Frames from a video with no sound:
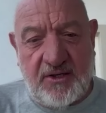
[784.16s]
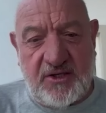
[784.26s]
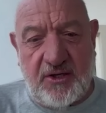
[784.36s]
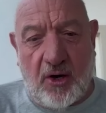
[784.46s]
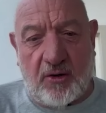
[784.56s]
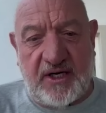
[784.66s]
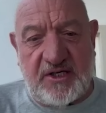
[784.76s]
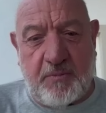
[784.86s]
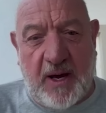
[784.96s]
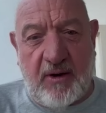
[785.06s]
to knock
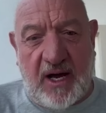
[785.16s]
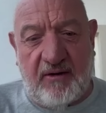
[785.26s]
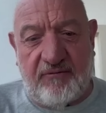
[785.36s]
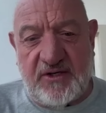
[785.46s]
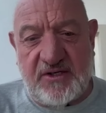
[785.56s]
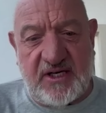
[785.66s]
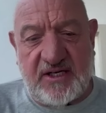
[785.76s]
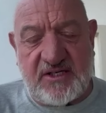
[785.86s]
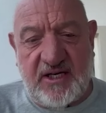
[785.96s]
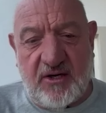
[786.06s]
this boat over in 60